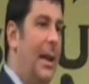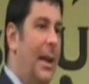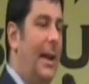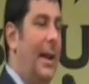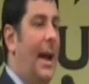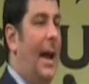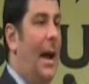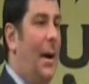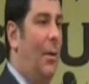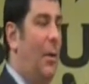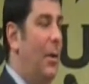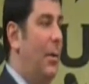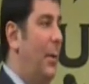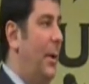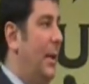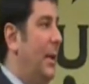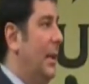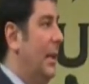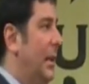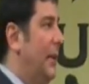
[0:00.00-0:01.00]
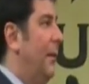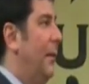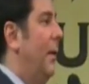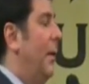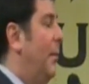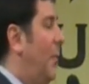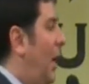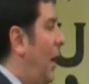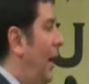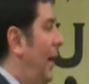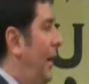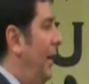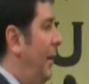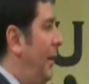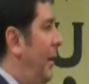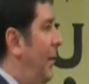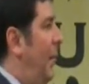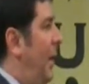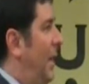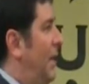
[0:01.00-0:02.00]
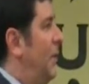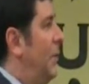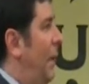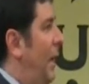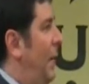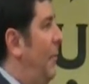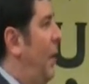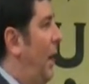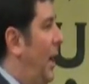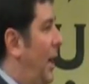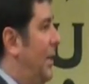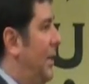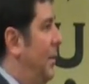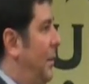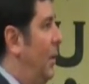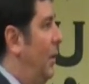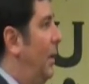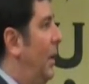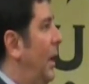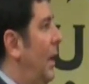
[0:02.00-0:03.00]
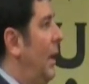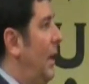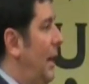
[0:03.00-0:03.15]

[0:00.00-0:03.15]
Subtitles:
and how can we deliver upon it in the best way possible?